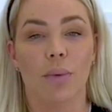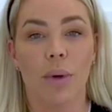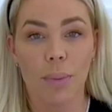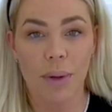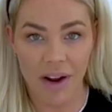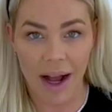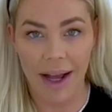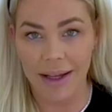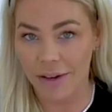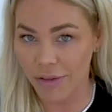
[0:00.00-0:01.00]
will
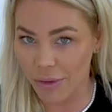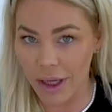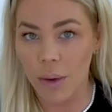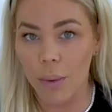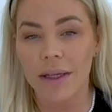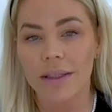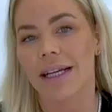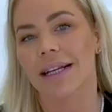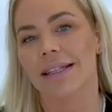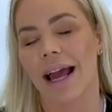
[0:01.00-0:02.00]
provide a free oil
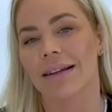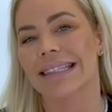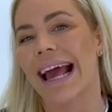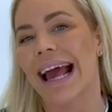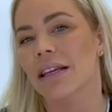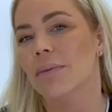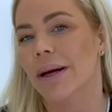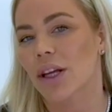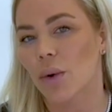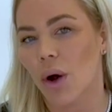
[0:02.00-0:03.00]
tank scan to
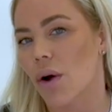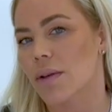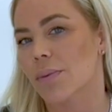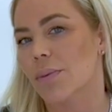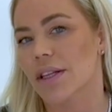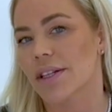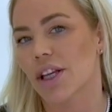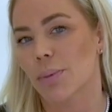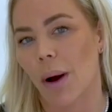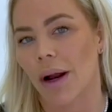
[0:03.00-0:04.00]
anybody who calls in with this
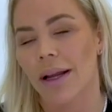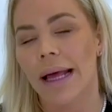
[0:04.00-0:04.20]
coupon.